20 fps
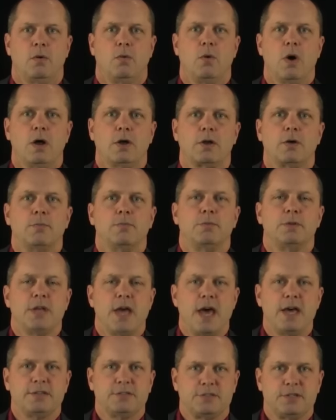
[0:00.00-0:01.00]
Welcome to
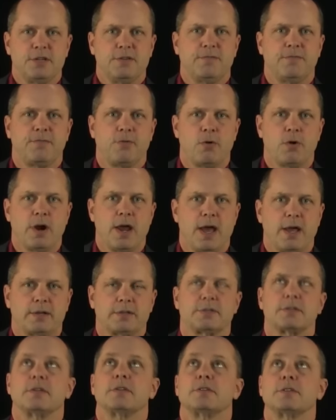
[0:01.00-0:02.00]

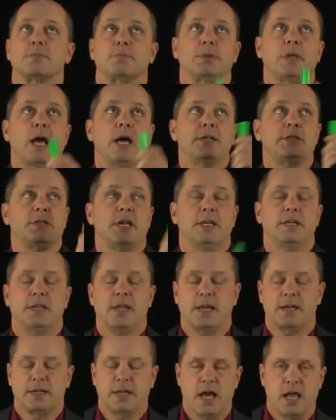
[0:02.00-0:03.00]
SC4X, Supply Chain
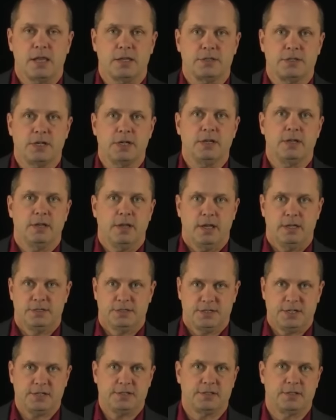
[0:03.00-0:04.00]
Technology and
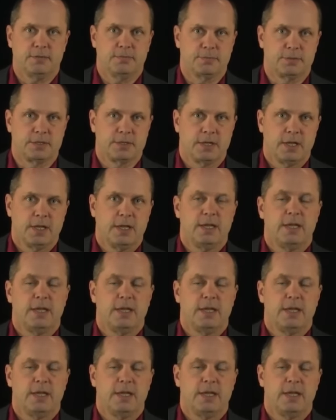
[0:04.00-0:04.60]
Systems.